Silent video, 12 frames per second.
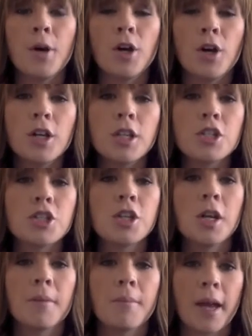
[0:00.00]
push
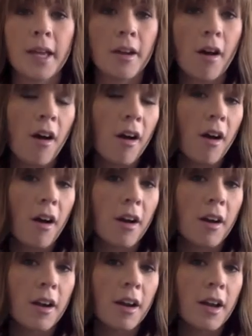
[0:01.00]
my
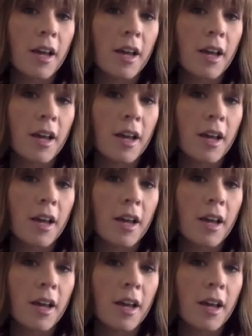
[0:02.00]
car